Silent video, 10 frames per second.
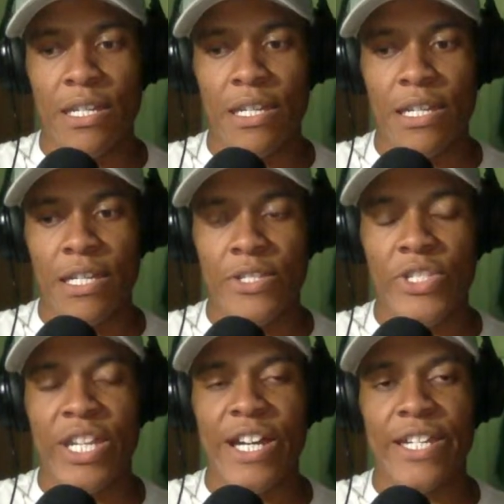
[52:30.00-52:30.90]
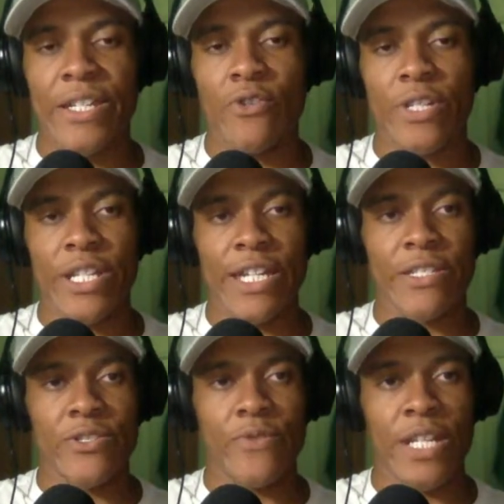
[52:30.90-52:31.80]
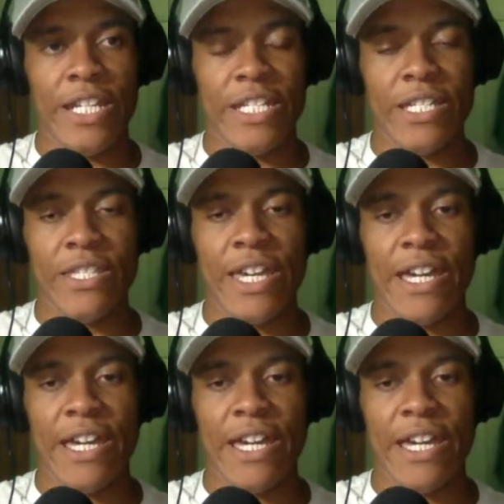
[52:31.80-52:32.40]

it's tied or connected to an idea